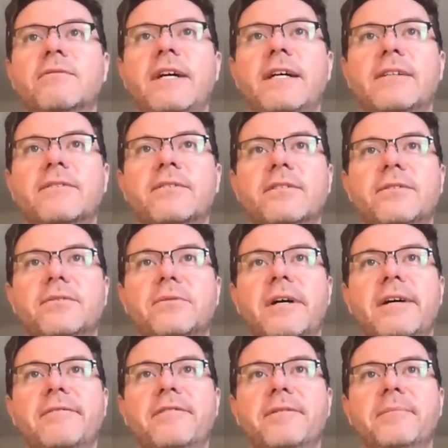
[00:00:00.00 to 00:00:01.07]
faculty who
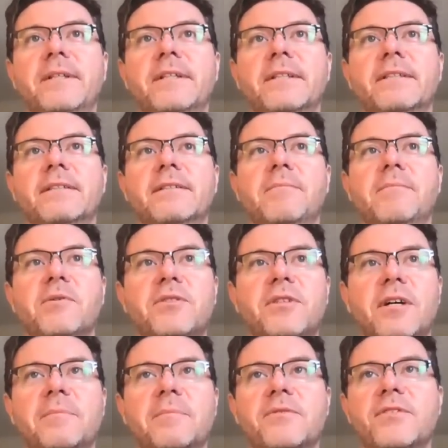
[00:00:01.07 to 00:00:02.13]
offered me a
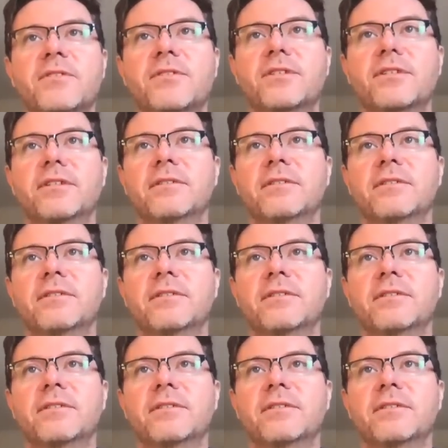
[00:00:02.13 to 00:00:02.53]
postdoc position,